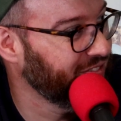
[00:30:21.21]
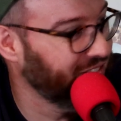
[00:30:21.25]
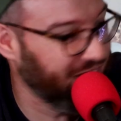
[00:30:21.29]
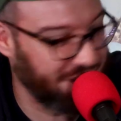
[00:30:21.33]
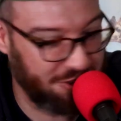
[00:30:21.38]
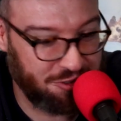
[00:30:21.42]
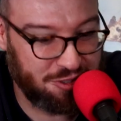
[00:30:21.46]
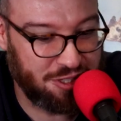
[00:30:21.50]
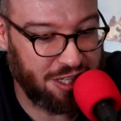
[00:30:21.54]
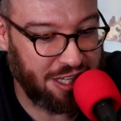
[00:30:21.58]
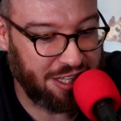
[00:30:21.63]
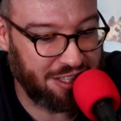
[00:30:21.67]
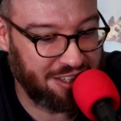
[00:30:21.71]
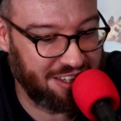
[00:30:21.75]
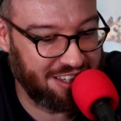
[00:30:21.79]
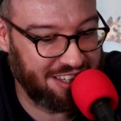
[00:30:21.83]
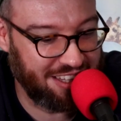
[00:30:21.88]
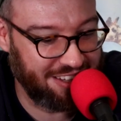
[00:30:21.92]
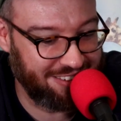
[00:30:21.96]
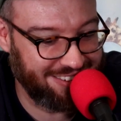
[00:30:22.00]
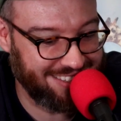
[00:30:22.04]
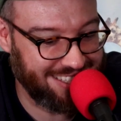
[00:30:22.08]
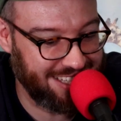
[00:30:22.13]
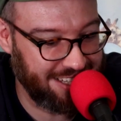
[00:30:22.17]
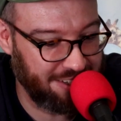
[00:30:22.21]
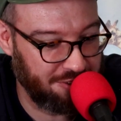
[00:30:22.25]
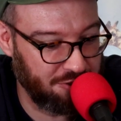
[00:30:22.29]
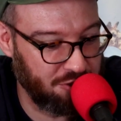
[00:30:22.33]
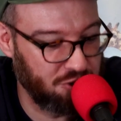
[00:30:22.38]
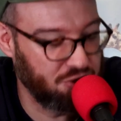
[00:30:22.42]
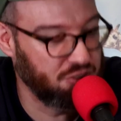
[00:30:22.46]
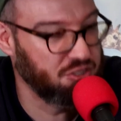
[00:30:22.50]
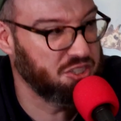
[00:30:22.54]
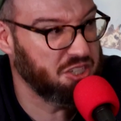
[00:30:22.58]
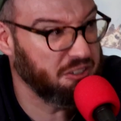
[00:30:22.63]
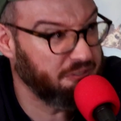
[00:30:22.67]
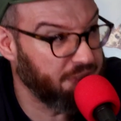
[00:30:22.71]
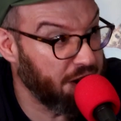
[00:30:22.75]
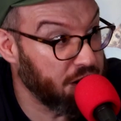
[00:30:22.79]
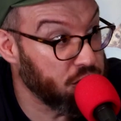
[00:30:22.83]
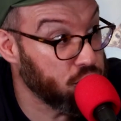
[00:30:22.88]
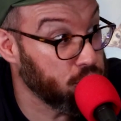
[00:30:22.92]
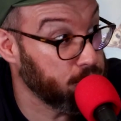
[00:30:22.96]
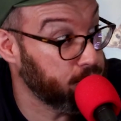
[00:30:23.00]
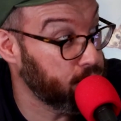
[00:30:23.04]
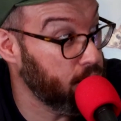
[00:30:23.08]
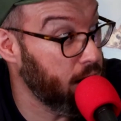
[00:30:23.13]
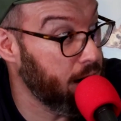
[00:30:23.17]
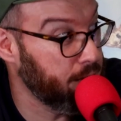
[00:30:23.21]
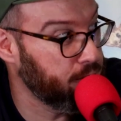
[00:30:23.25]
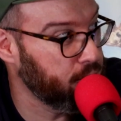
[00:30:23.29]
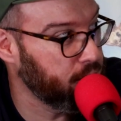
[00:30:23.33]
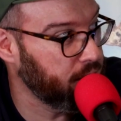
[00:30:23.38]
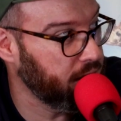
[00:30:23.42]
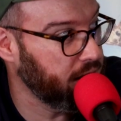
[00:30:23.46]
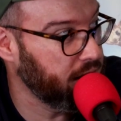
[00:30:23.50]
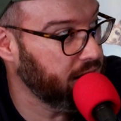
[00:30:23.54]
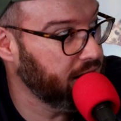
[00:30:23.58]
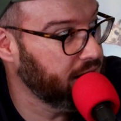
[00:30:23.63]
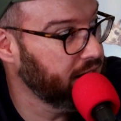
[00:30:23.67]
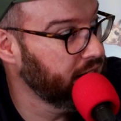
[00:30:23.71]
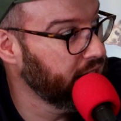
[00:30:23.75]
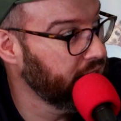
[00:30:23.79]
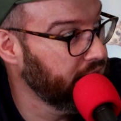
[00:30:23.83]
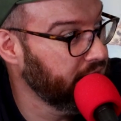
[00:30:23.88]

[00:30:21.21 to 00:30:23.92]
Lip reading: But it was like defend your property.